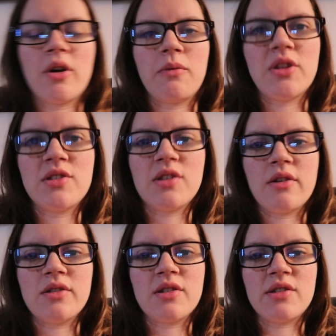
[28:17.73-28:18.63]
on with the
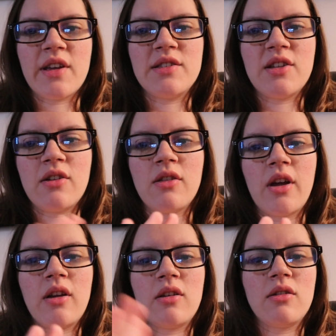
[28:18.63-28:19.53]
series because I still
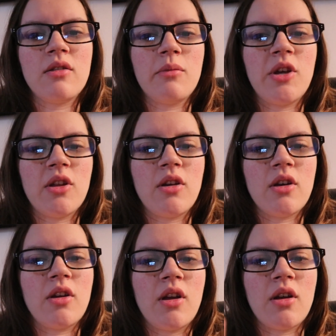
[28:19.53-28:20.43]
like
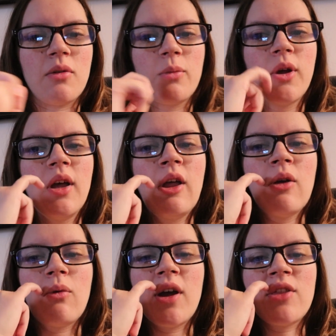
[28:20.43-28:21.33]
Amelia and
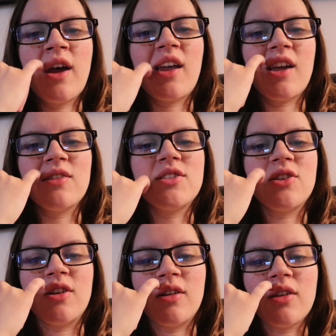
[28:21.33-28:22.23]
Wrath. I kind of
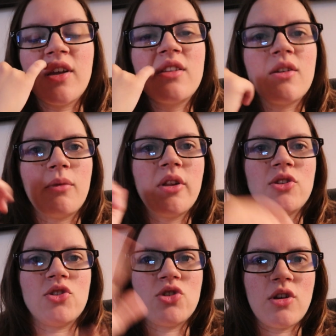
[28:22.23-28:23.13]
starting to like their
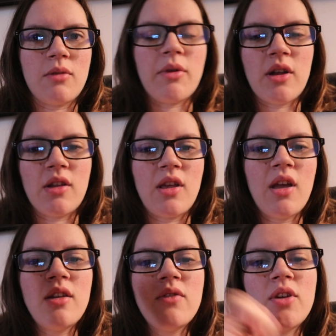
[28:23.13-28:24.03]
relationship at the
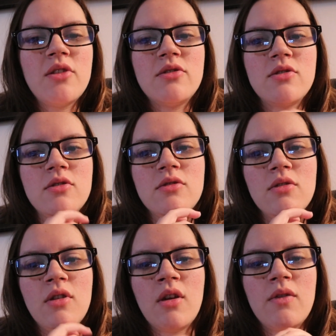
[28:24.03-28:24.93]
end of it, so,
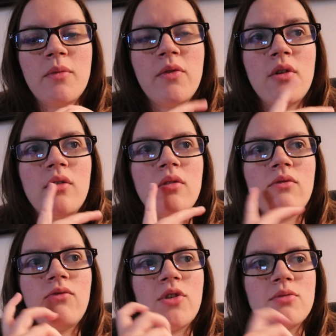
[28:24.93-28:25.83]
of the
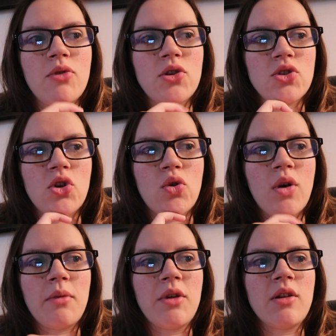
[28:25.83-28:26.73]
first book, so
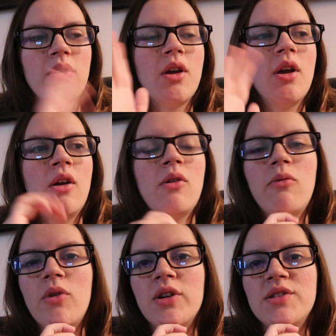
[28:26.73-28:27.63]
I'm gonna
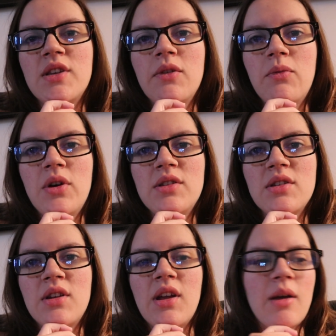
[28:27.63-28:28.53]
want to see what's
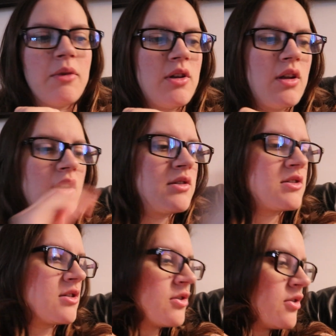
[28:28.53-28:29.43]
gonna happen
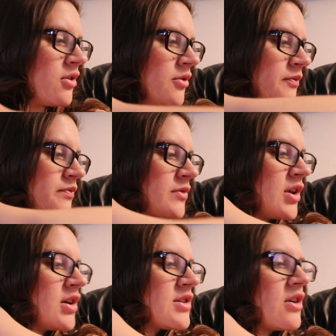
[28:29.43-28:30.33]
next.
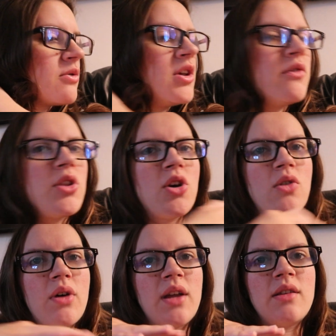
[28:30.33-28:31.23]
So even
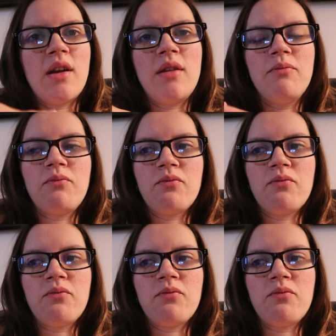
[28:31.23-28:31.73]
though I did